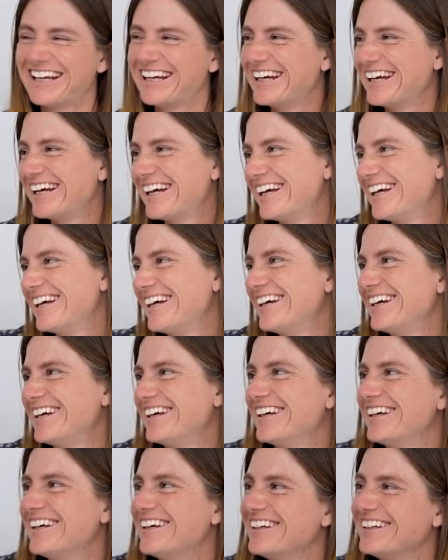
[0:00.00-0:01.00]

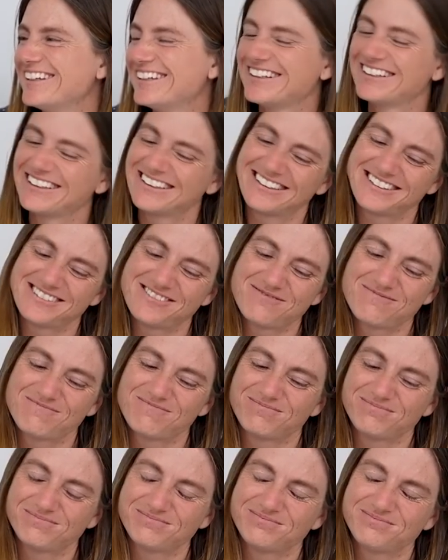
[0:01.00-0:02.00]

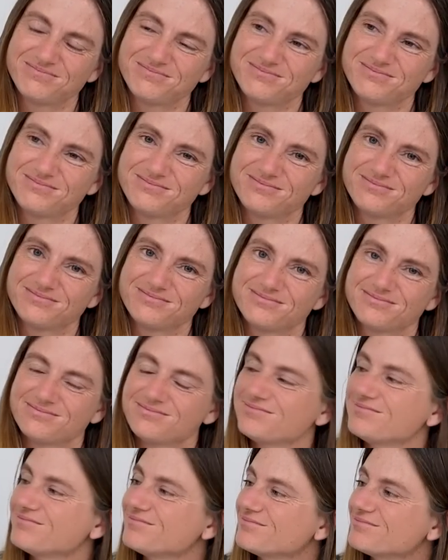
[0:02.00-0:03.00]

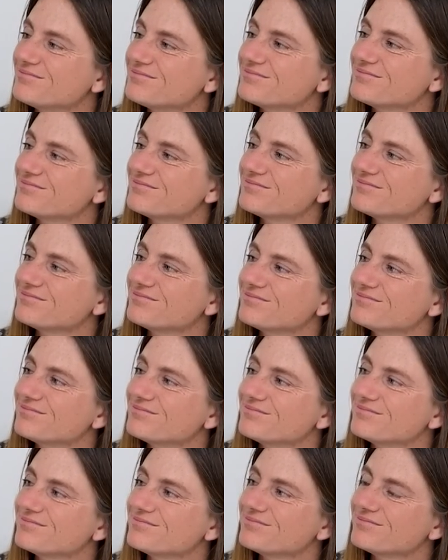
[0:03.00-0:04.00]

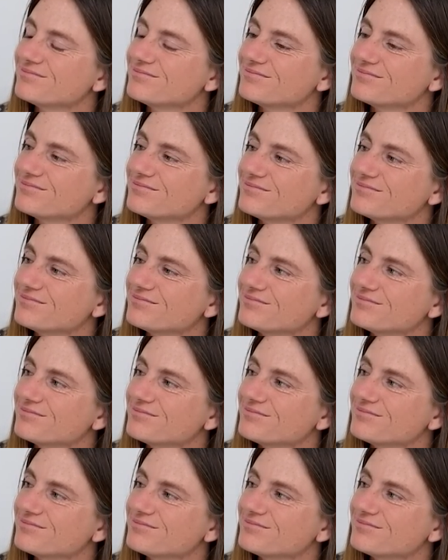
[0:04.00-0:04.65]
(not speaking)